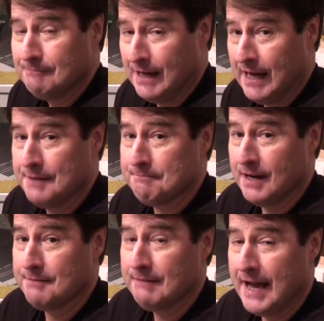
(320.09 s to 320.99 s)

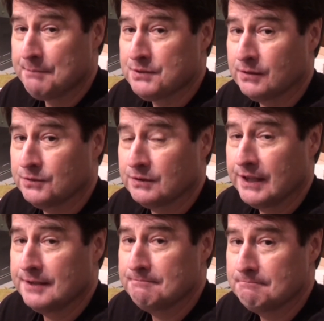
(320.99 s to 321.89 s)
I'm
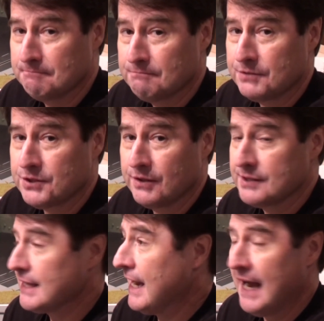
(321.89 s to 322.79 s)
absolutely
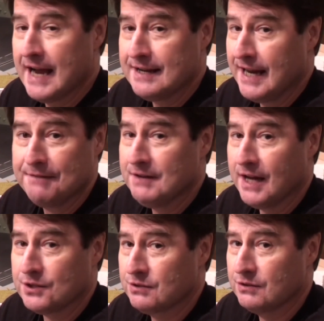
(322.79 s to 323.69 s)
serious. I have
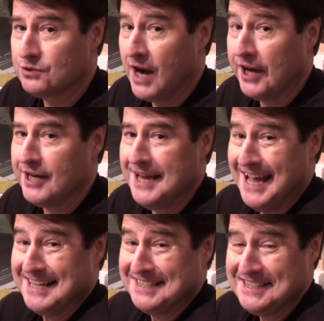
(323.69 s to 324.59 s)
not tried it
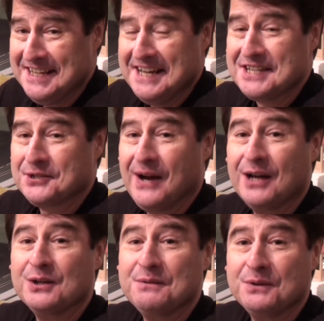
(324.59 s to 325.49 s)
yet, so I
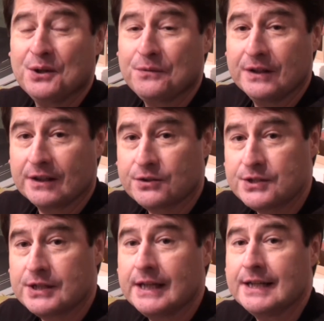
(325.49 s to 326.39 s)
don't even know if the
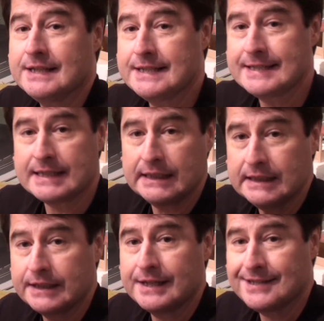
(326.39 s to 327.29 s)
electricity is
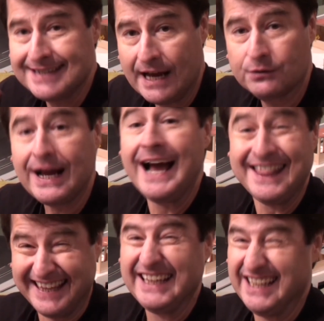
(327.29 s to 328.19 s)
sound. I
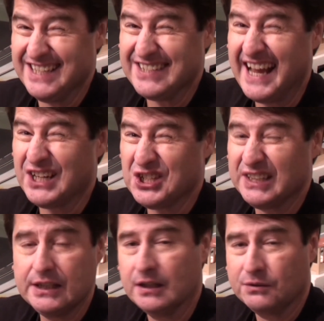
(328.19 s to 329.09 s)
think it is,
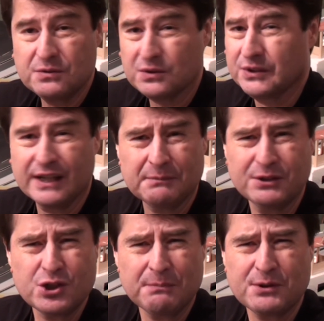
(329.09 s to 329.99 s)
actually. You know, there was only a couple
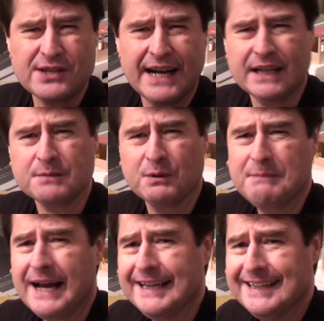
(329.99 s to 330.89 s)
of jumpers that I had to put
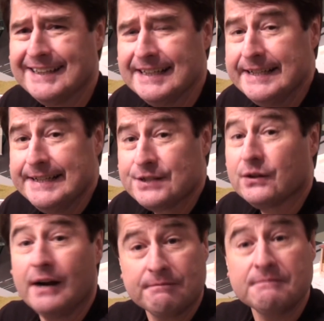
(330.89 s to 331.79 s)
back in,
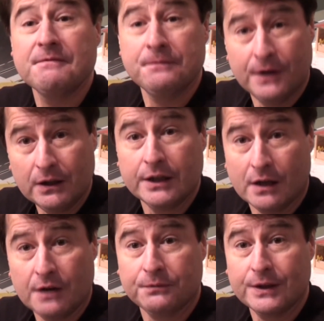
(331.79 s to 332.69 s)
so I'm fairly
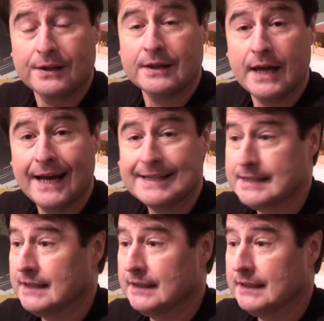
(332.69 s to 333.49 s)
confident that